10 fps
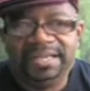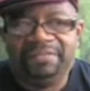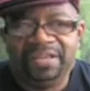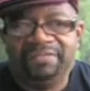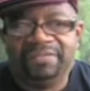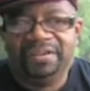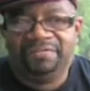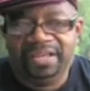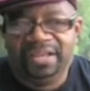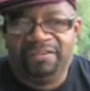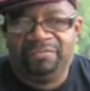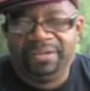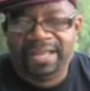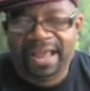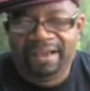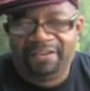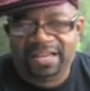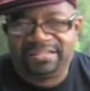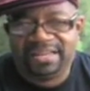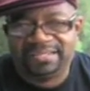give when they have
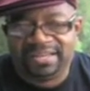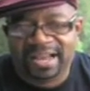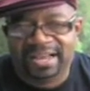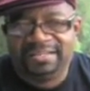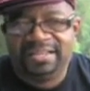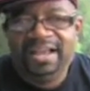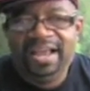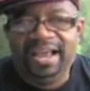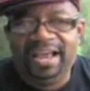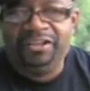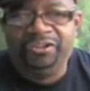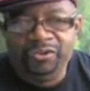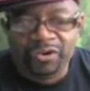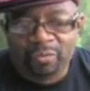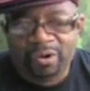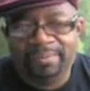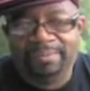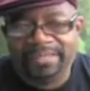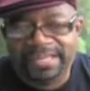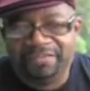less, and you don't want to
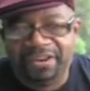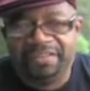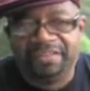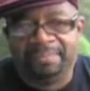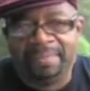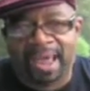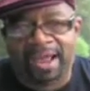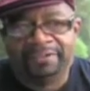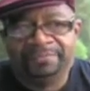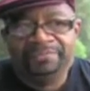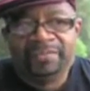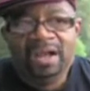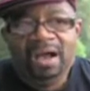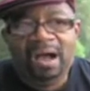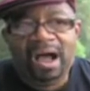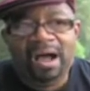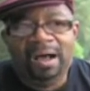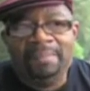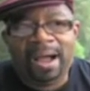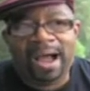give anything back.
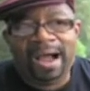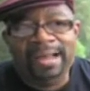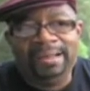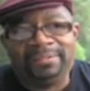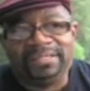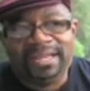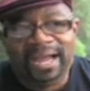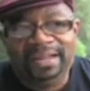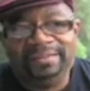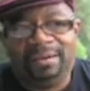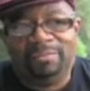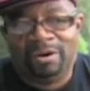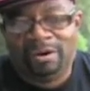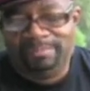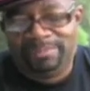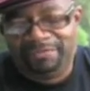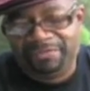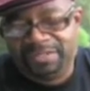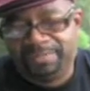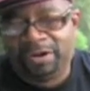I am glad that Warren
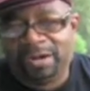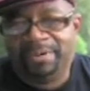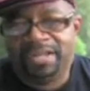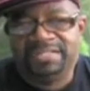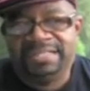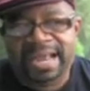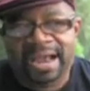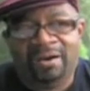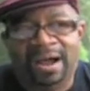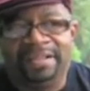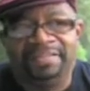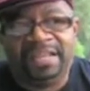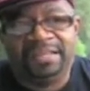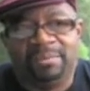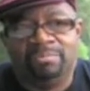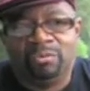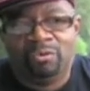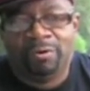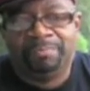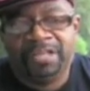Buffett spoke up, because now I think that
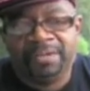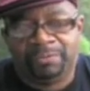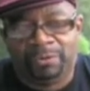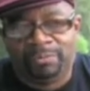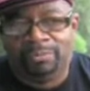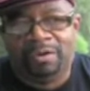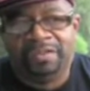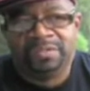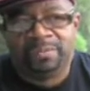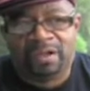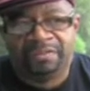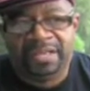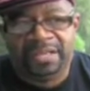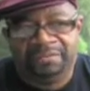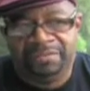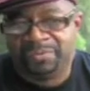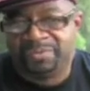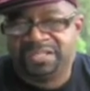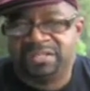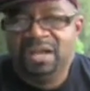more people, more of these wealthy
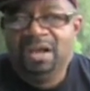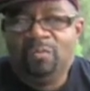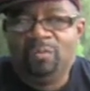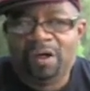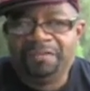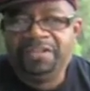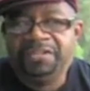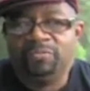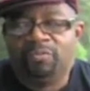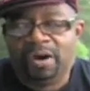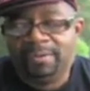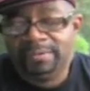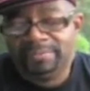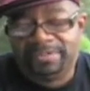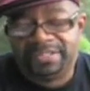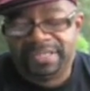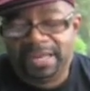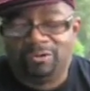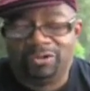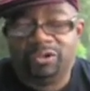individuals, wealthy
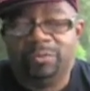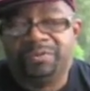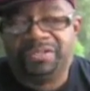1% or 2%